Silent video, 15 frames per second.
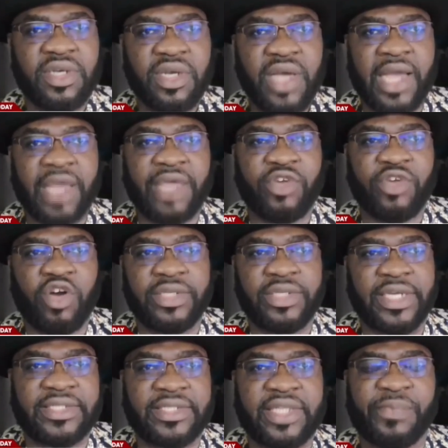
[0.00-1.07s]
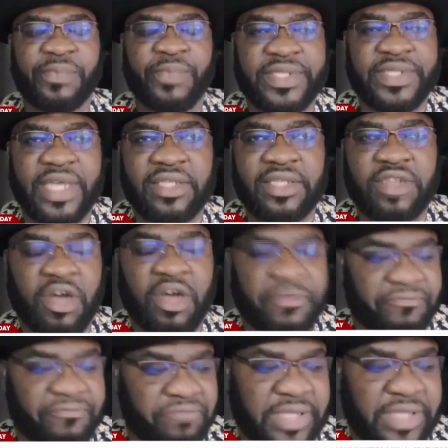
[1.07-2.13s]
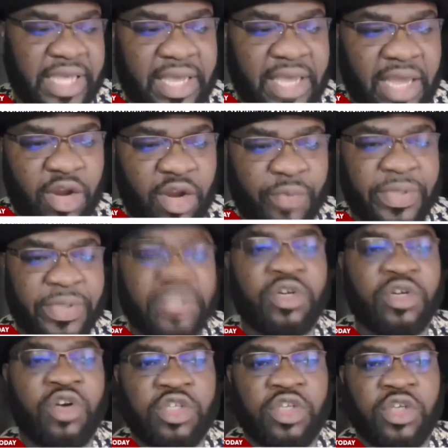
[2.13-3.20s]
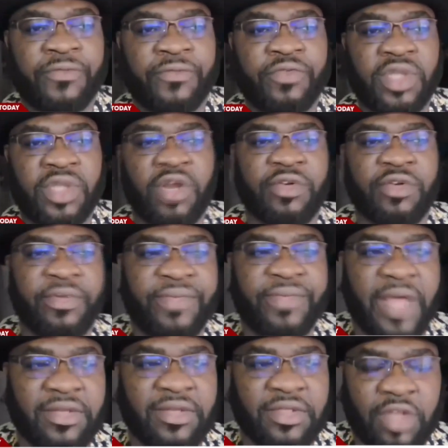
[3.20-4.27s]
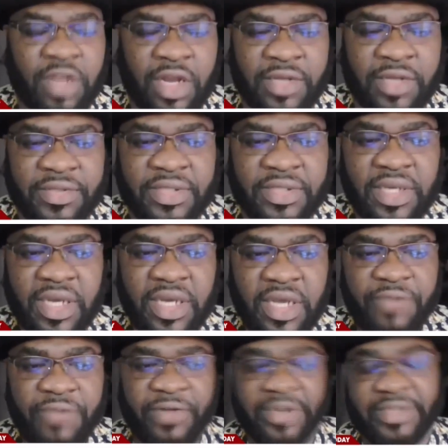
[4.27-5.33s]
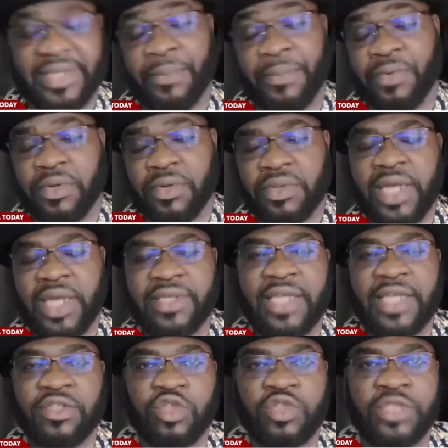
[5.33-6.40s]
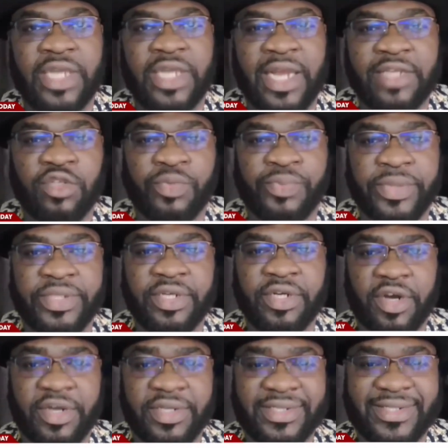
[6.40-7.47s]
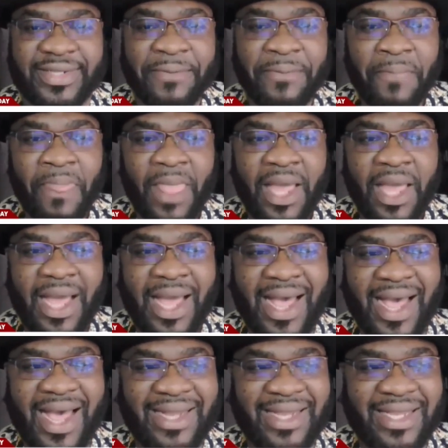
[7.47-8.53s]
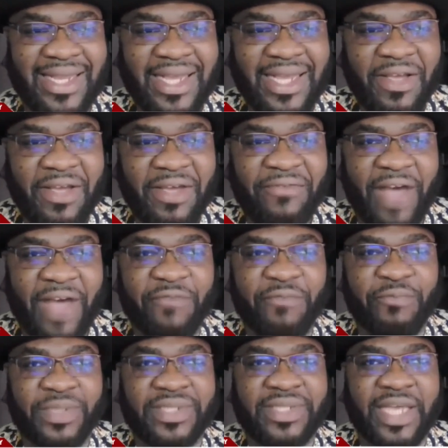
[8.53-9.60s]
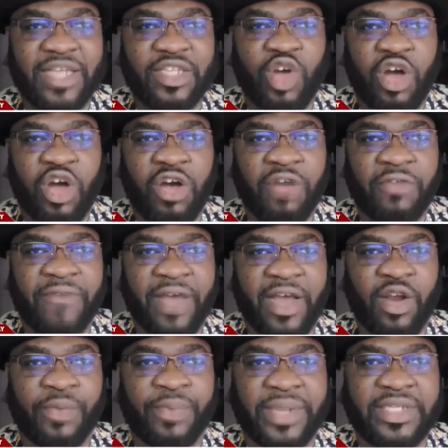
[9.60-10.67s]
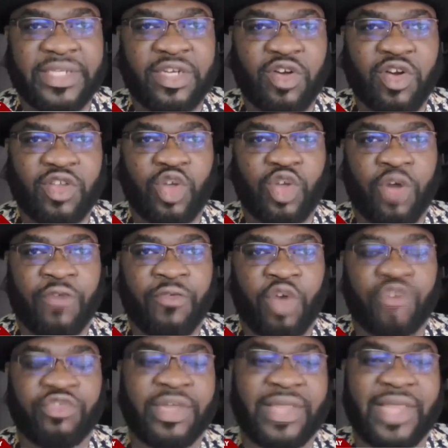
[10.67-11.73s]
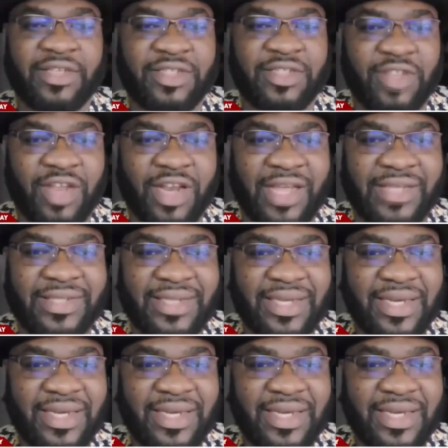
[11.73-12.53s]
I'll give you context. 3% of, say, an operating cost of $300,000, for example, that's not to say that's the operating cost, and 5% of an operating cost of $100,000,